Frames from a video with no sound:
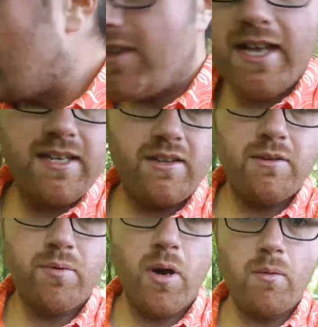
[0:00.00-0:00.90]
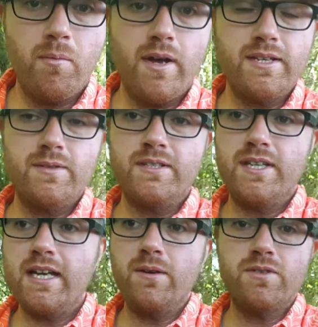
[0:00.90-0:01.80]
then the problem was, is
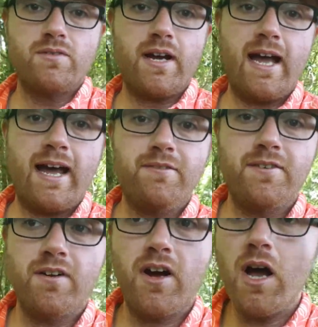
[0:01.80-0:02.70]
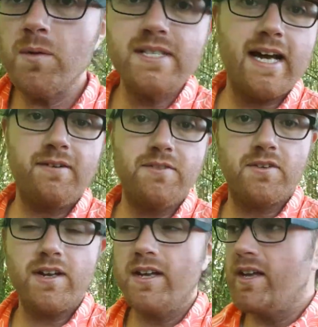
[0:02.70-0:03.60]
Dina was right after, I was
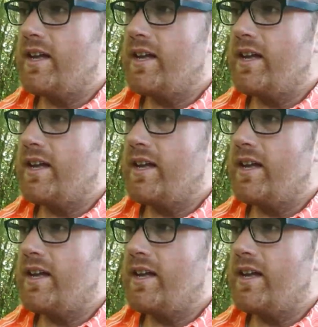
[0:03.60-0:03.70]
after it,